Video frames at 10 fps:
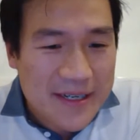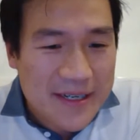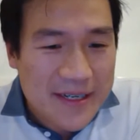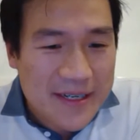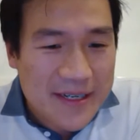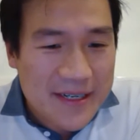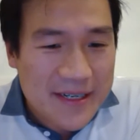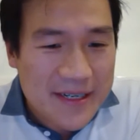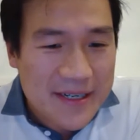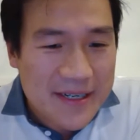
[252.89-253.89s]

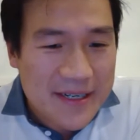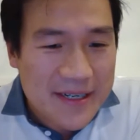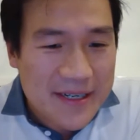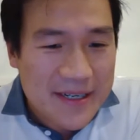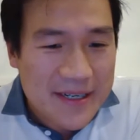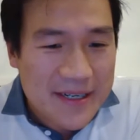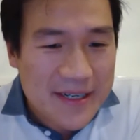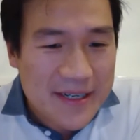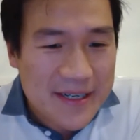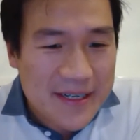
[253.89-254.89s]
How are we
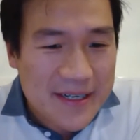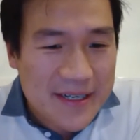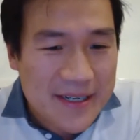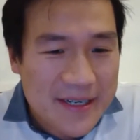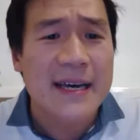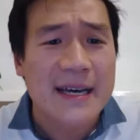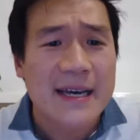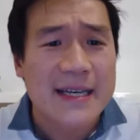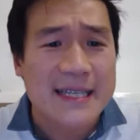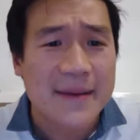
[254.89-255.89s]
going there,
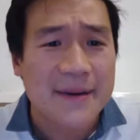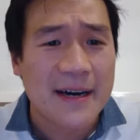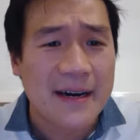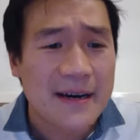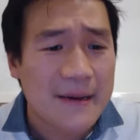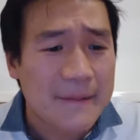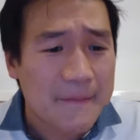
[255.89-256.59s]
Sapna?